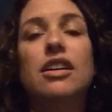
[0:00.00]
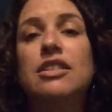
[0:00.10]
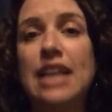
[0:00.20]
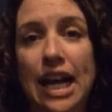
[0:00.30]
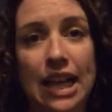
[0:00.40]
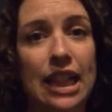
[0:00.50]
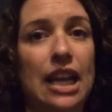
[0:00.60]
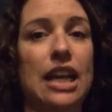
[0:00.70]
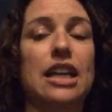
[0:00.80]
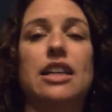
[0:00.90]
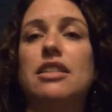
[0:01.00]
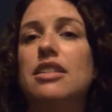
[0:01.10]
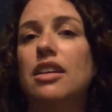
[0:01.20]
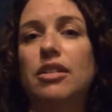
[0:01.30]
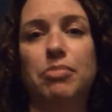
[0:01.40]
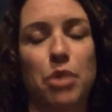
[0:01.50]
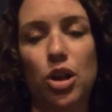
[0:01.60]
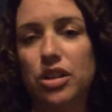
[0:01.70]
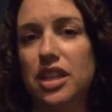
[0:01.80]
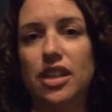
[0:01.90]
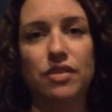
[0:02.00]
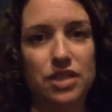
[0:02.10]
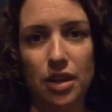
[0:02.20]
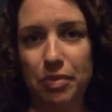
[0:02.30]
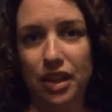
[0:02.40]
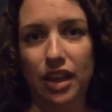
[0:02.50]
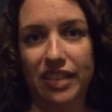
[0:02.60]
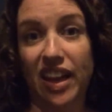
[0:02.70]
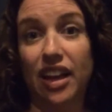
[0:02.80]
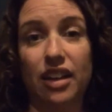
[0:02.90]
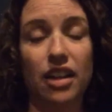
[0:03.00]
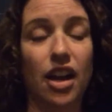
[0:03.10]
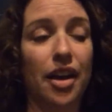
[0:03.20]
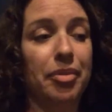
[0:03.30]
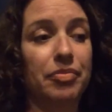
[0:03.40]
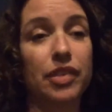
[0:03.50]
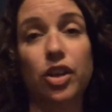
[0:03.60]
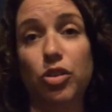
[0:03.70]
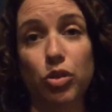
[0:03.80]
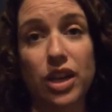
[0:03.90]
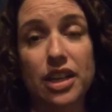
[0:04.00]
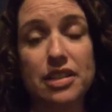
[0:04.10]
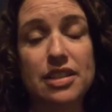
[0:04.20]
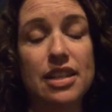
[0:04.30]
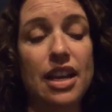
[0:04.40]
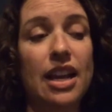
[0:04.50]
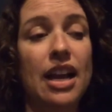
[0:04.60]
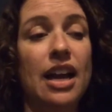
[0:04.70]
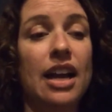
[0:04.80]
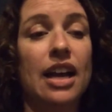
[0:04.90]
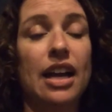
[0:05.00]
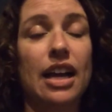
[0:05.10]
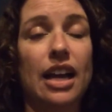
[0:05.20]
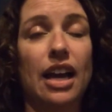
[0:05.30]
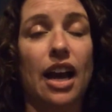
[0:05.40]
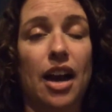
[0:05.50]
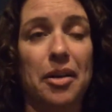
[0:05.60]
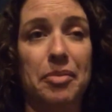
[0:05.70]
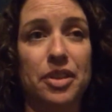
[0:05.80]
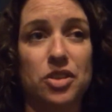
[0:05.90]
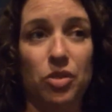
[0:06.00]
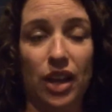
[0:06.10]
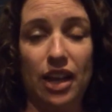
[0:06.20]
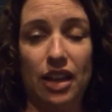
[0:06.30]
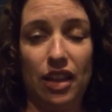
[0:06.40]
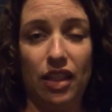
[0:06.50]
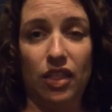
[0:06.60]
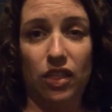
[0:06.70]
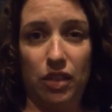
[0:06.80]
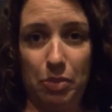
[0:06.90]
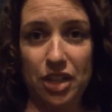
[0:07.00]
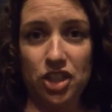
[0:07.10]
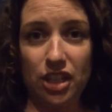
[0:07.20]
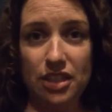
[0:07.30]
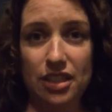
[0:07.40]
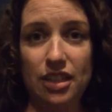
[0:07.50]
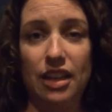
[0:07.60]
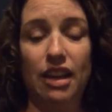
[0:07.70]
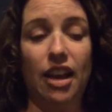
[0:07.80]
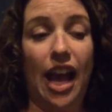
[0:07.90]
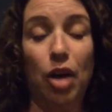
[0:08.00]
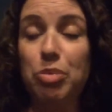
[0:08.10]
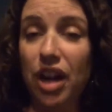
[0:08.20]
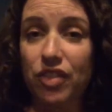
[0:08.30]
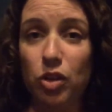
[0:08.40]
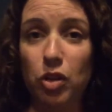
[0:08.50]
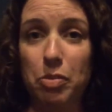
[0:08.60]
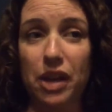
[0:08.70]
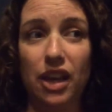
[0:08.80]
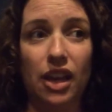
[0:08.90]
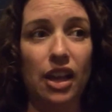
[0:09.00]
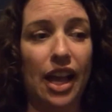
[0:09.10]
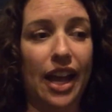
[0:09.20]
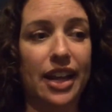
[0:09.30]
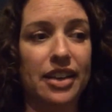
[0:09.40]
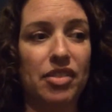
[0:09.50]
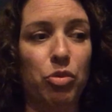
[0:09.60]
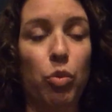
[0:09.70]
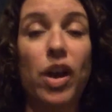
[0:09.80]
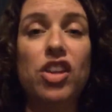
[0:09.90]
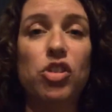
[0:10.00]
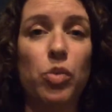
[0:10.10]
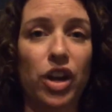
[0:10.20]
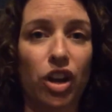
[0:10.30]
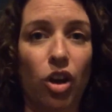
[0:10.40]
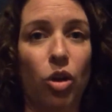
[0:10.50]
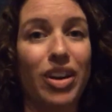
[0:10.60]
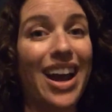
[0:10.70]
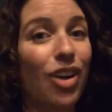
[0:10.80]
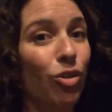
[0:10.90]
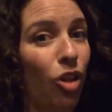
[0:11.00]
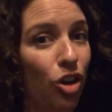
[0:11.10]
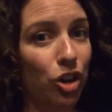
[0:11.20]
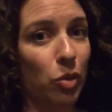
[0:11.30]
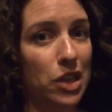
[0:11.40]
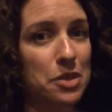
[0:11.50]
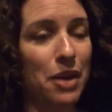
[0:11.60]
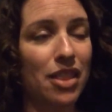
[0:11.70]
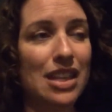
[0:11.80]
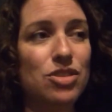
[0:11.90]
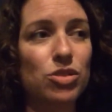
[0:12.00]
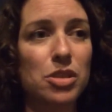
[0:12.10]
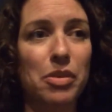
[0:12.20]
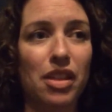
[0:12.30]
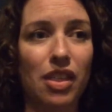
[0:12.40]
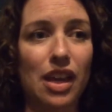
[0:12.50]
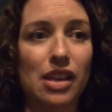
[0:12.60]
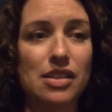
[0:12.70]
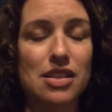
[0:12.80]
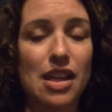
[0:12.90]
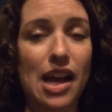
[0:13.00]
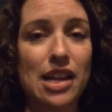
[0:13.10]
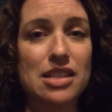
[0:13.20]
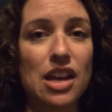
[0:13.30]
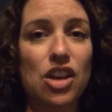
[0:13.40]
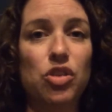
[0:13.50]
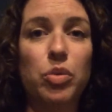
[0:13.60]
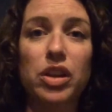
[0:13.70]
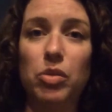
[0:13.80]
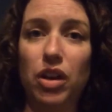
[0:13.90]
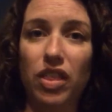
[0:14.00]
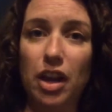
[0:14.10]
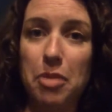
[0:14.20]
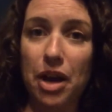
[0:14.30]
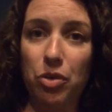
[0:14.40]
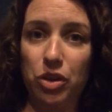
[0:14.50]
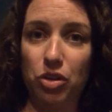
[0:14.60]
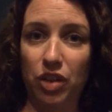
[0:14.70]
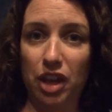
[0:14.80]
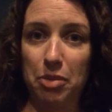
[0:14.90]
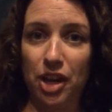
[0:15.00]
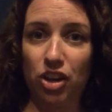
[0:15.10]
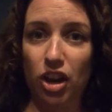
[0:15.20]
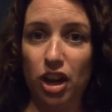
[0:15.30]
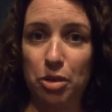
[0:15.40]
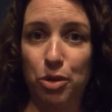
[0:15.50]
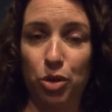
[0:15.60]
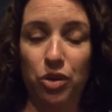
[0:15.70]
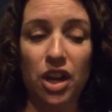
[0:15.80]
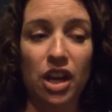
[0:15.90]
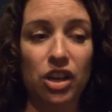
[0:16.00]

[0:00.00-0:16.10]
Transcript: Thailand, Maldives, something like that, Greece. So that the budget, how private you want to be, and when you want to go, and how long you want to spend. These are some of the things that you really want to think about when you're thinking about your honeymoon.